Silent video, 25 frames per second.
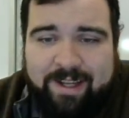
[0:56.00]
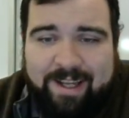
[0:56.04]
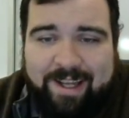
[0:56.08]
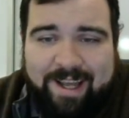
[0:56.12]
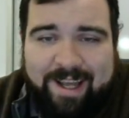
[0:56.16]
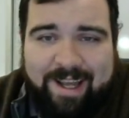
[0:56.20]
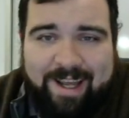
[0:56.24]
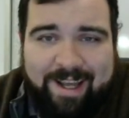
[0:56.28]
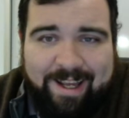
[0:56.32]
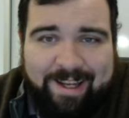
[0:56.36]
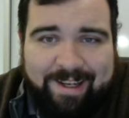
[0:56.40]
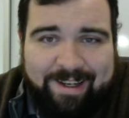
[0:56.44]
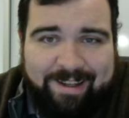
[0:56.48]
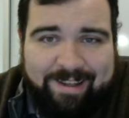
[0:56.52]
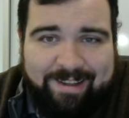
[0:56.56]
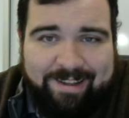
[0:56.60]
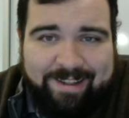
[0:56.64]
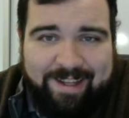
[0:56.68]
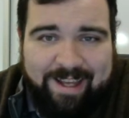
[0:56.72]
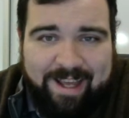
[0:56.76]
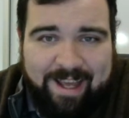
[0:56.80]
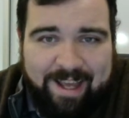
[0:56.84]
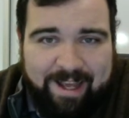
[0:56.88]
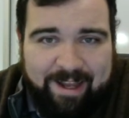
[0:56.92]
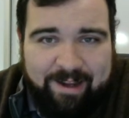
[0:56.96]
and
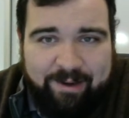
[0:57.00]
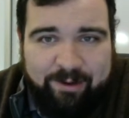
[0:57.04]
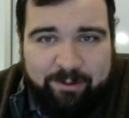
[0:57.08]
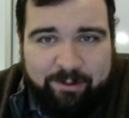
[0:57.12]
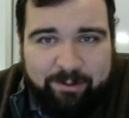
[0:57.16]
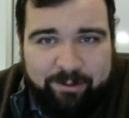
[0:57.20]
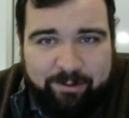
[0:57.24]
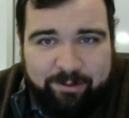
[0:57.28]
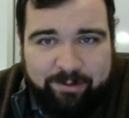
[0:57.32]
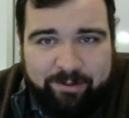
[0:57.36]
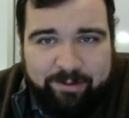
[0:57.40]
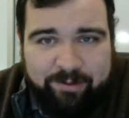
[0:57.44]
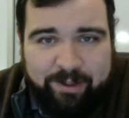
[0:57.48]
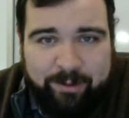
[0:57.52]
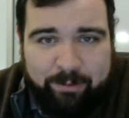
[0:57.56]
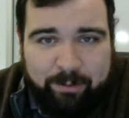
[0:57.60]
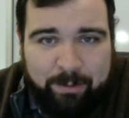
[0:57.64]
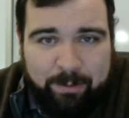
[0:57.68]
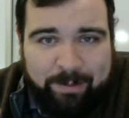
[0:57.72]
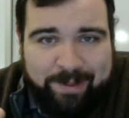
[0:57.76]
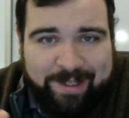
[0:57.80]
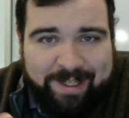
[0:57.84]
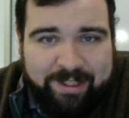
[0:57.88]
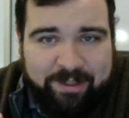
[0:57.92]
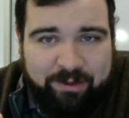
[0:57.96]
the angle that we
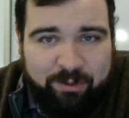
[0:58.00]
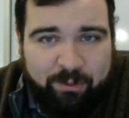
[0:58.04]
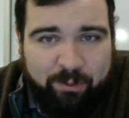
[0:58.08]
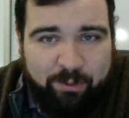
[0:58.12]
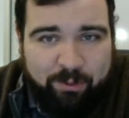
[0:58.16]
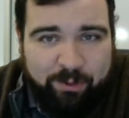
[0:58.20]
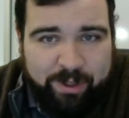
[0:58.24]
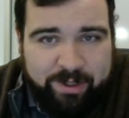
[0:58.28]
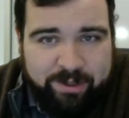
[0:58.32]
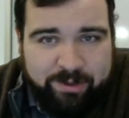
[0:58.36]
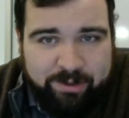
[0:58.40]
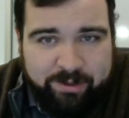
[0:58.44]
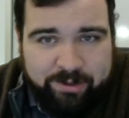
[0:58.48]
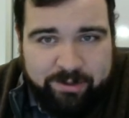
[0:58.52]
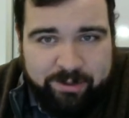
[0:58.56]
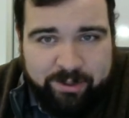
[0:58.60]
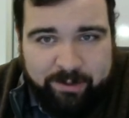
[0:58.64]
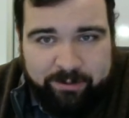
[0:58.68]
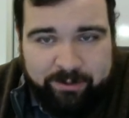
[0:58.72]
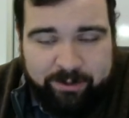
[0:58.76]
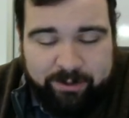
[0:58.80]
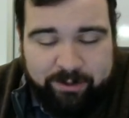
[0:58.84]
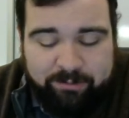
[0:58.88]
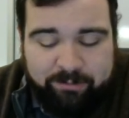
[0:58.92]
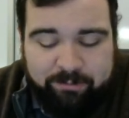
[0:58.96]
would need to orient
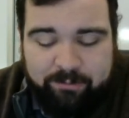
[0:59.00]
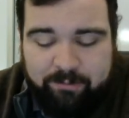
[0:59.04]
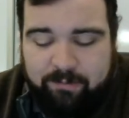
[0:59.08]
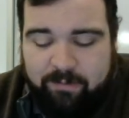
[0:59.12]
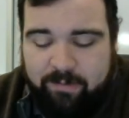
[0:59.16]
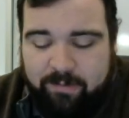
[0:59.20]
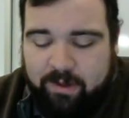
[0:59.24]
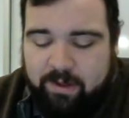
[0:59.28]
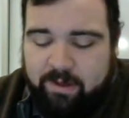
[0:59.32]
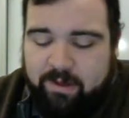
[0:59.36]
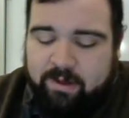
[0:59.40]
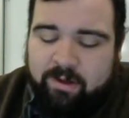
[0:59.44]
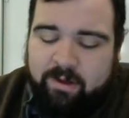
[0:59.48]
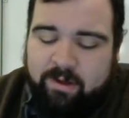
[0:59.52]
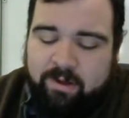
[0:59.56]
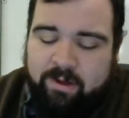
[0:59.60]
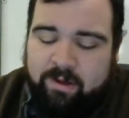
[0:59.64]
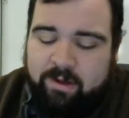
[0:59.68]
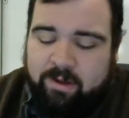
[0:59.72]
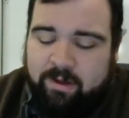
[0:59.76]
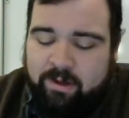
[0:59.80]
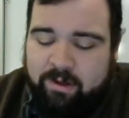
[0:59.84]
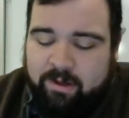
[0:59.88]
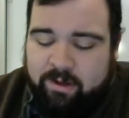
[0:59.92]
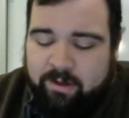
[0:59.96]
ourselves in.
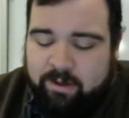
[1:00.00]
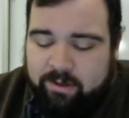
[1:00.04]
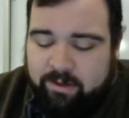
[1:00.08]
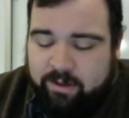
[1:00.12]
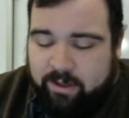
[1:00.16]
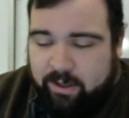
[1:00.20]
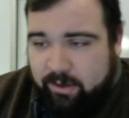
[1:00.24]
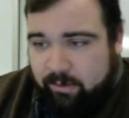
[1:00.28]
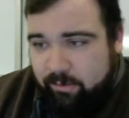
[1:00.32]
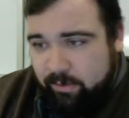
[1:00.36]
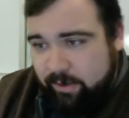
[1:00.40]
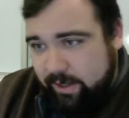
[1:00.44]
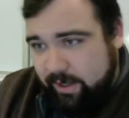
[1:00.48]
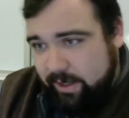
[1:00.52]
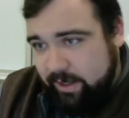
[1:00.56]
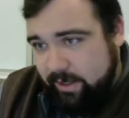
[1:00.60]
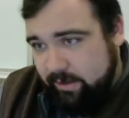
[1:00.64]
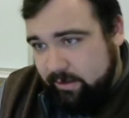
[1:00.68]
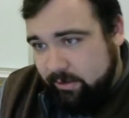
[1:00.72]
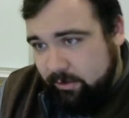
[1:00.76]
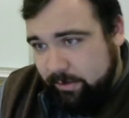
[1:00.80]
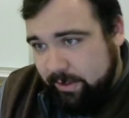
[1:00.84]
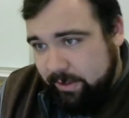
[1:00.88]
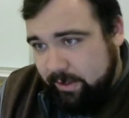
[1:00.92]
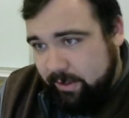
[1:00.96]
Now what
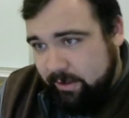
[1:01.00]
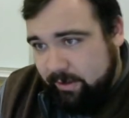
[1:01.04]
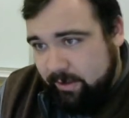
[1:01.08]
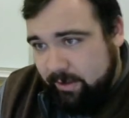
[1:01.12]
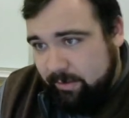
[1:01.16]
angle are we going to